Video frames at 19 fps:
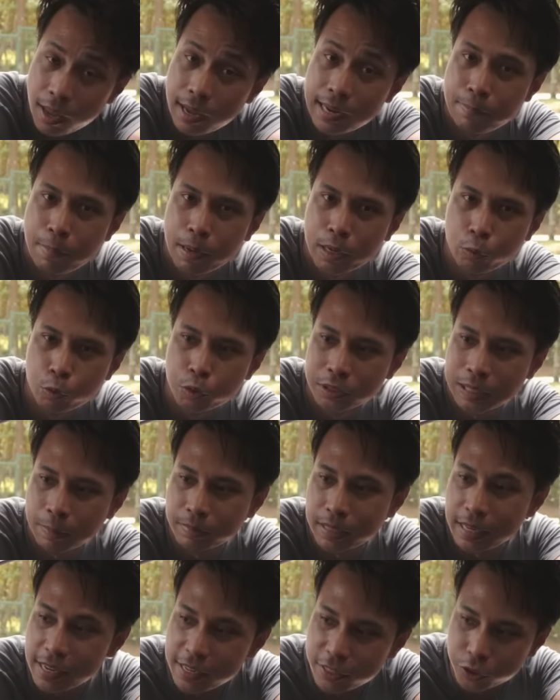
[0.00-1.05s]
Anybody who
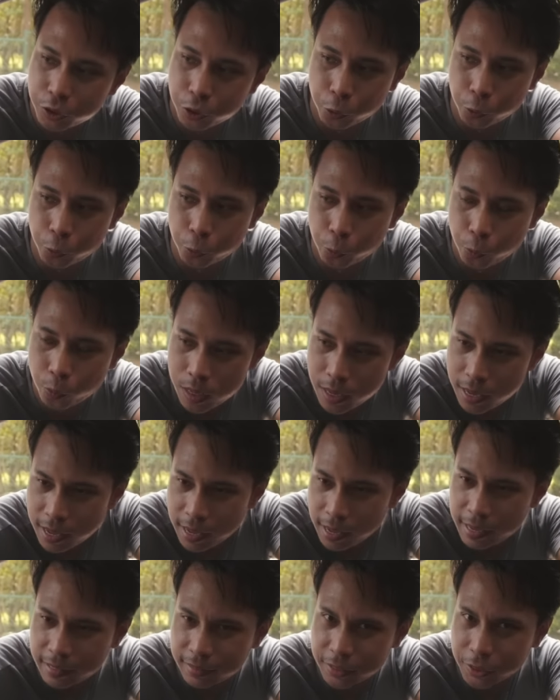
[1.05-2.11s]
stepped into
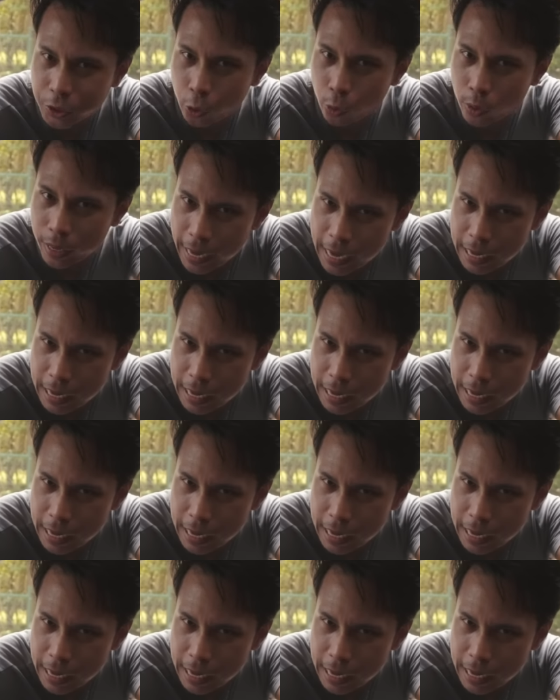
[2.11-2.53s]
a Tiggo